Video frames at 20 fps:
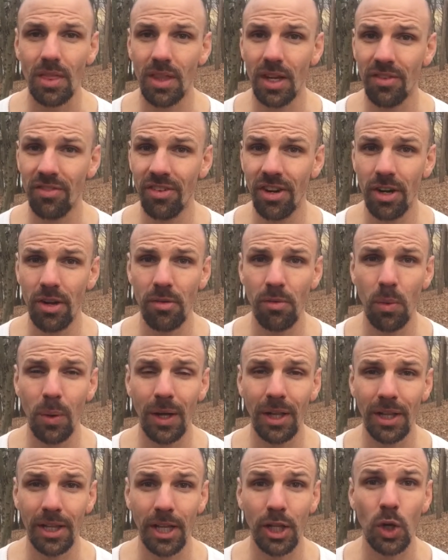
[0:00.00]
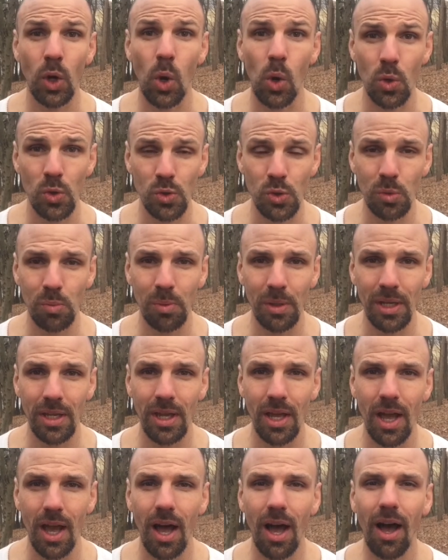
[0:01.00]
That very well can also
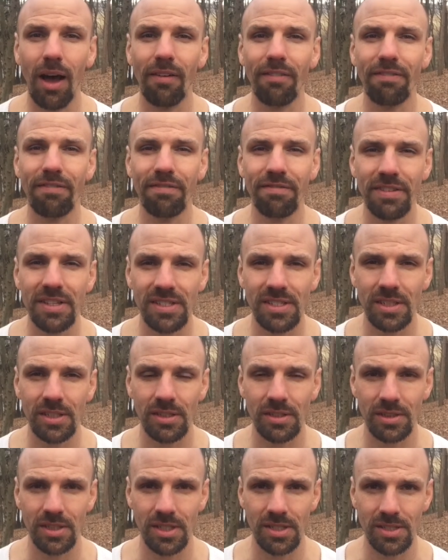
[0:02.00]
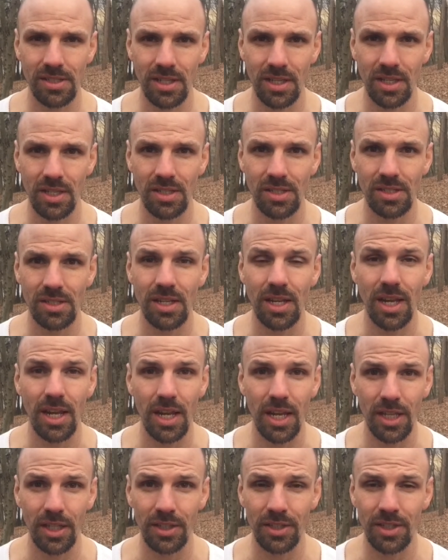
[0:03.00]
be a physical disease,
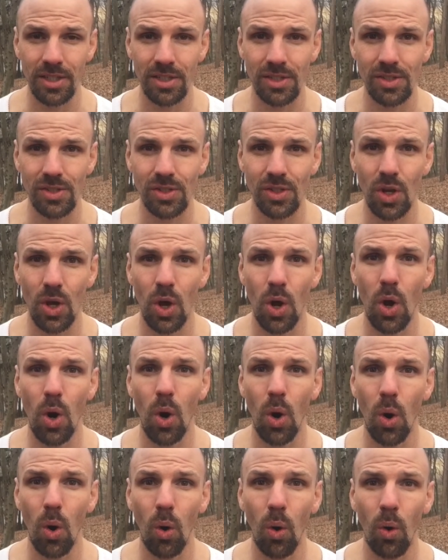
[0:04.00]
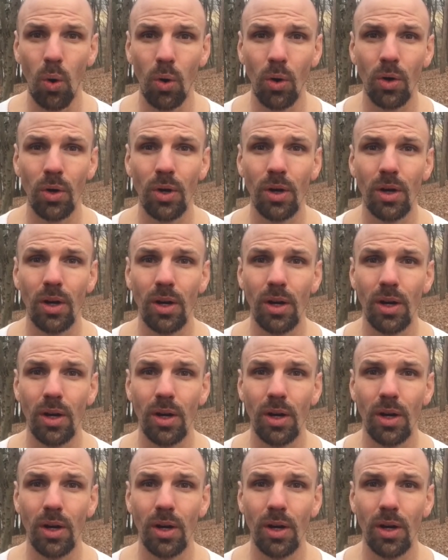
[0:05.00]
illness, or